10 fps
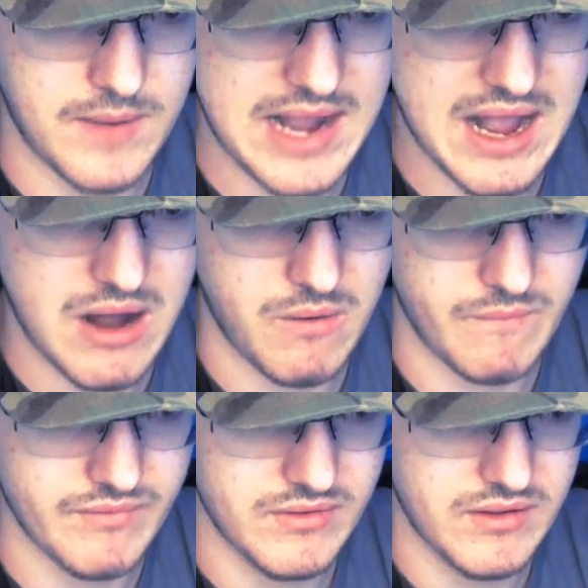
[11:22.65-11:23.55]
wow.
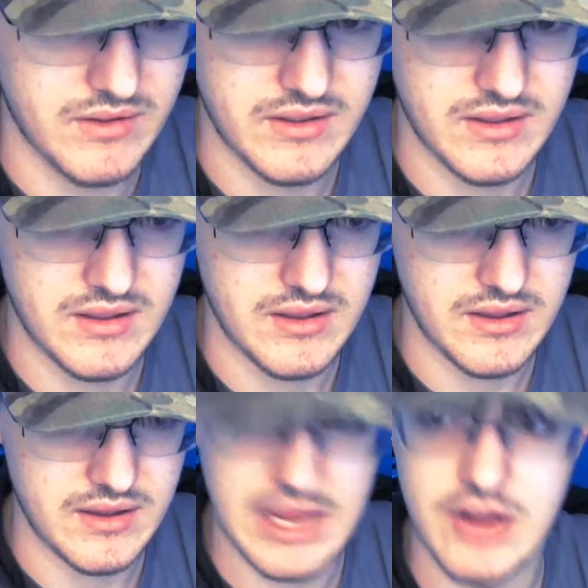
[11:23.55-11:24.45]

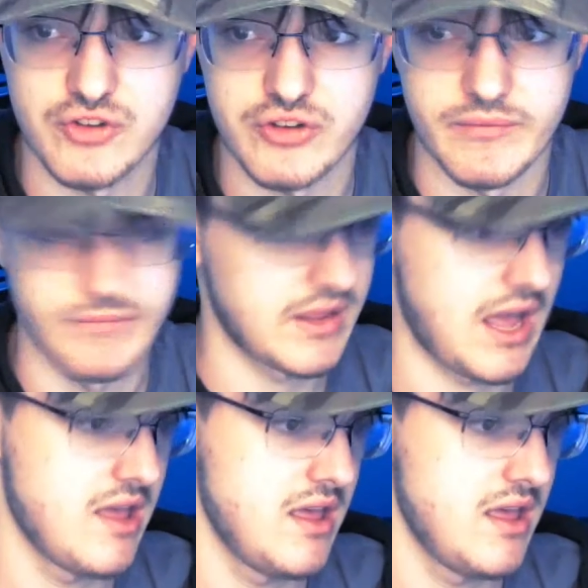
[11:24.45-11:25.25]
Interesting, yeah.